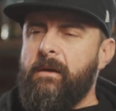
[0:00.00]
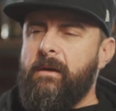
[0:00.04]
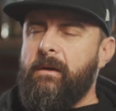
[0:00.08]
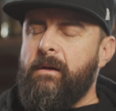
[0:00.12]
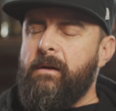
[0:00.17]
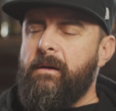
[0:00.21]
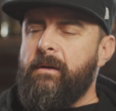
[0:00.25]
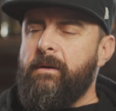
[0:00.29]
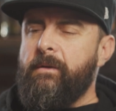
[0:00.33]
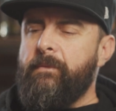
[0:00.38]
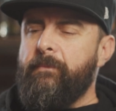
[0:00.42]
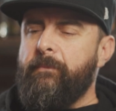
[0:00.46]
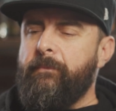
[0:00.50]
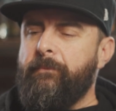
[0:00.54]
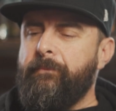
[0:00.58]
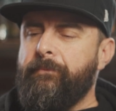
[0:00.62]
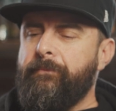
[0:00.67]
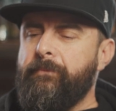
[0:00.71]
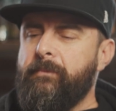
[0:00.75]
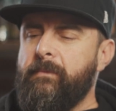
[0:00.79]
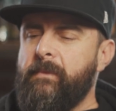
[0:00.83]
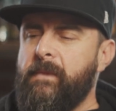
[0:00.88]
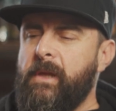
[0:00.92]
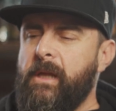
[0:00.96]

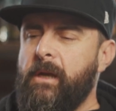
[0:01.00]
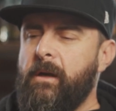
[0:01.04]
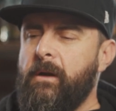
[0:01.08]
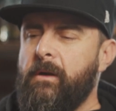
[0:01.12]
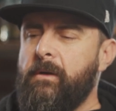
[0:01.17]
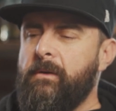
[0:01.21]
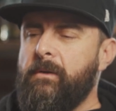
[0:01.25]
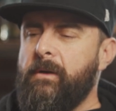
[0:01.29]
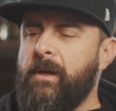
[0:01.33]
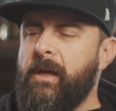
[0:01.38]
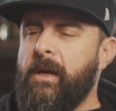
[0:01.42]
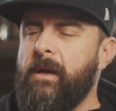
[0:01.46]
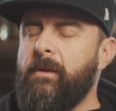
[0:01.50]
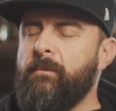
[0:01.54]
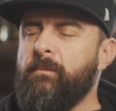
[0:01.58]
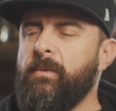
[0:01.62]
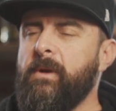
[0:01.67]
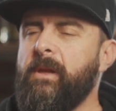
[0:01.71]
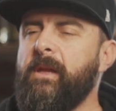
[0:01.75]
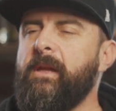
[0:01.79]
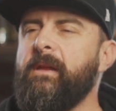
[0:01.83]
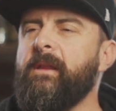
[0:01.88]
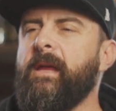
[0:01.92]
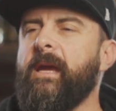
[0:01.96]
um, you know, and it
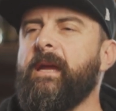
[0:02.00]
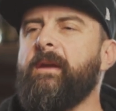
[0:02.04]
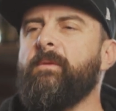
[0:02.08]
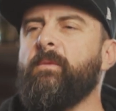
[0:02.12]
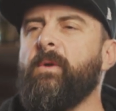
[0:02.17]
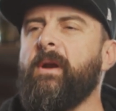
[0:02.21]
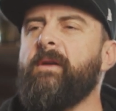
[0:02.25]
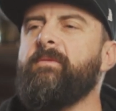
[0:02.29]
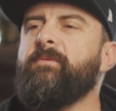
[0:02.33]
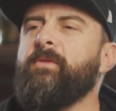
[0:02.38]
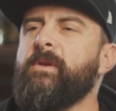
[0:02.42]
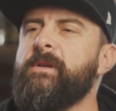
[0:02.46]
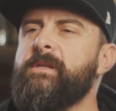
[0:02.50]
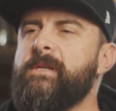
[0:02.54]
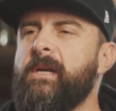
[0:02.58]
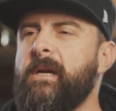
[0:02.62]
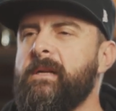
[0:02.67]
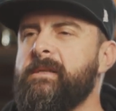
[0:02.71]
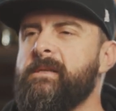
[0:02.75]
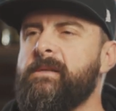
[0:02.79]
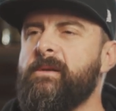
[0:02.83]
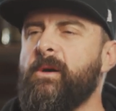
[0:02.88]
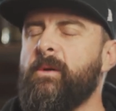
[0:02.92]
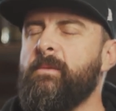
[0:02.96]
really like when I first
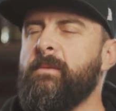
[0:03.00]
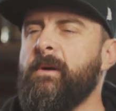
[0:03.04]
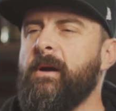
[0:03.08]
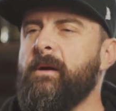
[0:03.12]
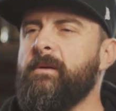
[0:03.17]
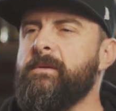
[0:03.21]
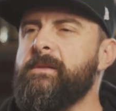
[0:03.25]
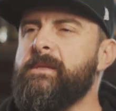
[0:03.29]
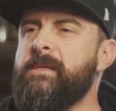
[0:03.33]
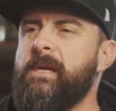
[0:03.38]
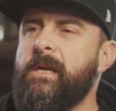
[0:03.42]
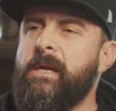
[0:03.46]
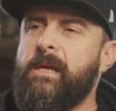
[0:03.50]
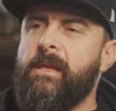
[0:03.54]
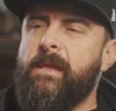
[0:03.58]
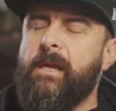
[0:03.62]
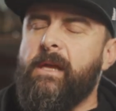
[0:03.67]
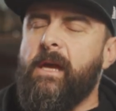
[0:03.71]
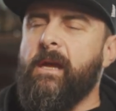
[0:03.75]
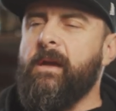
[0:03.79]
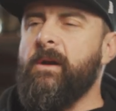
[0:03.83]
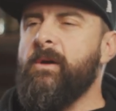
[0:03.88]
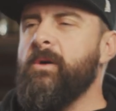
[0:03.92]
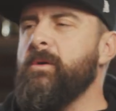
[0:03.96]
got sober, I was thinking
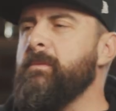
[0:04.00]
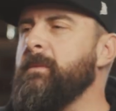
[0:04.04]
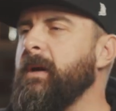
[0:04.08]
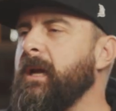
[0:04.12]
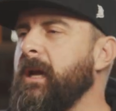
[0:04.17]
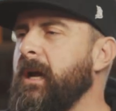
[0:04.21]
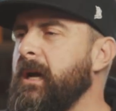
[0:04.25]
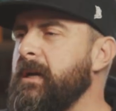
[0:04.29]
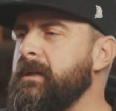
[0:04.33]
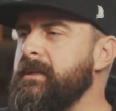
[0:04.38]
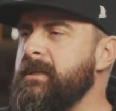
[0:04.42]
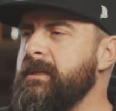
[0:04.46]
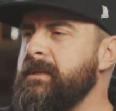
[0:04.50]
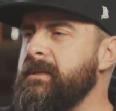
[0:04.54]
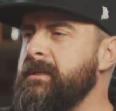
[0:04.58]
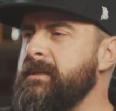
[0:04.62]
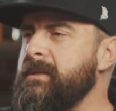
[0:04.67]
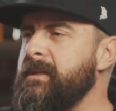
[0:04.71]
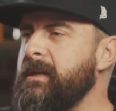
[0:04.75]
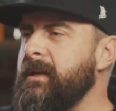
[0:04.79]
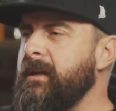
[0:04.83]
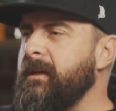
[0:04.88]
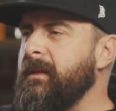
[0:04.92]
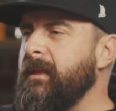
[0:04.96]
like, oh my gosh, this
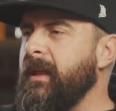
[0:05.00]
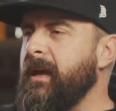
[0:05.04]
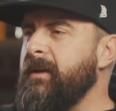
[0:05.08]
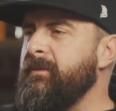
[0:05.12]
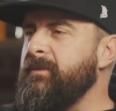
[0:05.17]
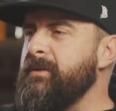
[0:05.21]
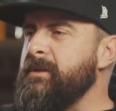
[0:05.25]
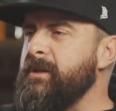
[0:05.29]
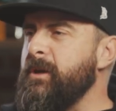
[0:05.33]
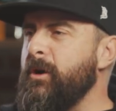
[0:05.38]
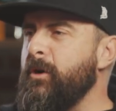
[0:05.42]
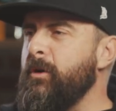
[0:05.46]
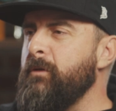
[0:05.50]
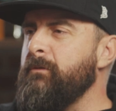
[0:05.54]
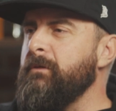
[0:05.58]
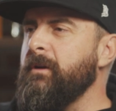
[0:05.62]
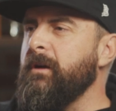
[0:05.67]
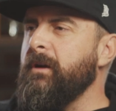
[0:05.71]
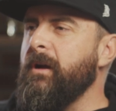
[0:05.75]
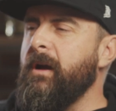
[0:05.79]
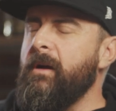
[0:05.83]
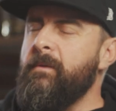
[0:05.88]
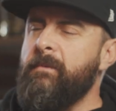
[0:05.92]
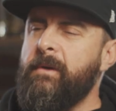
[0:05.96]
is it. Life is
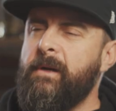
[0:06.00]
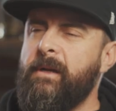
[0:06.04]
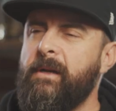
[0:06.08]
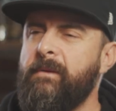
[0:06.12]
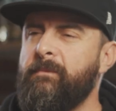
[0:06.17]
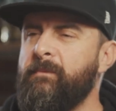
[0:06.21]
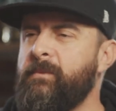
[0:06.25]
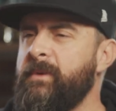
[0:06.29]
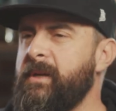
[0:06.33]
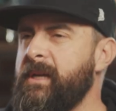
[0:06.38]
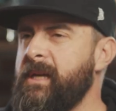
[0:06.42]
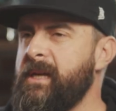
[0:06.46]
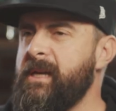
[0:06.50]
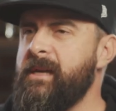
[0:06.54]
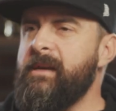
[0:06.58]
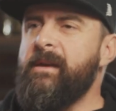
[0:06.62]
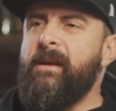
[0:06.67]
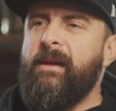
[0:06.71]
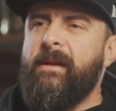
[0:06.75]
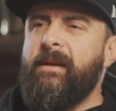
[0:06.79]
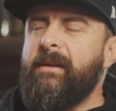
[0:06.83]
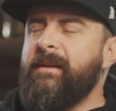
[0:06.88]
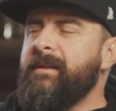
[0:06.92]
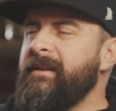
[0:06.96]
over. I'm gonna be,
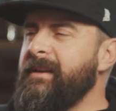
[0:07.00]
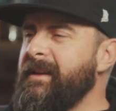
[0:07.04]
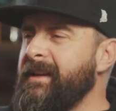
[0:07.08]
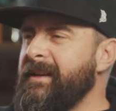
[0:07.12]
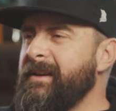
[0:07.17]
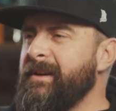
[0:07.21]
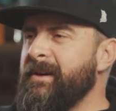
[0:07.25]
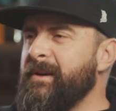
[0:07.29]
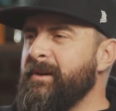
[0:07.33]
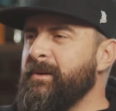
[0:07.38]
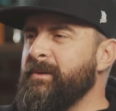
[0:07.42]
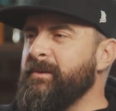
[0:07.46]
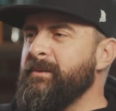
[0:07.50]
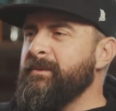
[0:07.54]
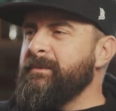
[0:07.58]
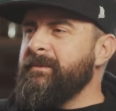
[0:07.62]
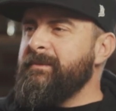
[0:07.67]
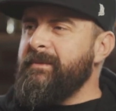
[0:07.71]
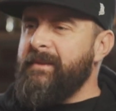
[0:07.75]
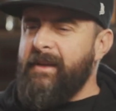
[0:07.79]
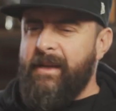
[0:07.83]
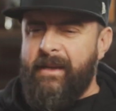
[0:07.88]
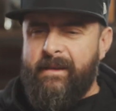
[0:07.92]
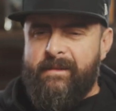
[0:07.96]
you know,
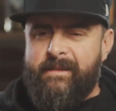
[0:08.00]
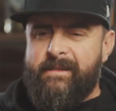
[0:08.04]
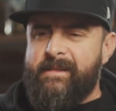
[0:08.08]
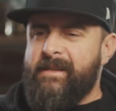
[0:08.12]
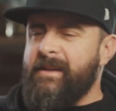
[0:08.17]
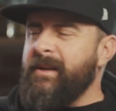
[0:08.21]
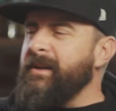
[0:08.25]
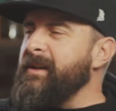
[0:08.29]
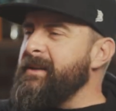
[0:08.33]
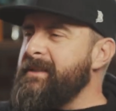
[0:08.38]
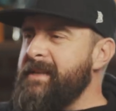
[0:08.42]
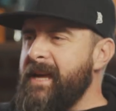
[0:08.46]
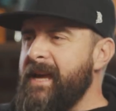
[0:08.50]
it's going to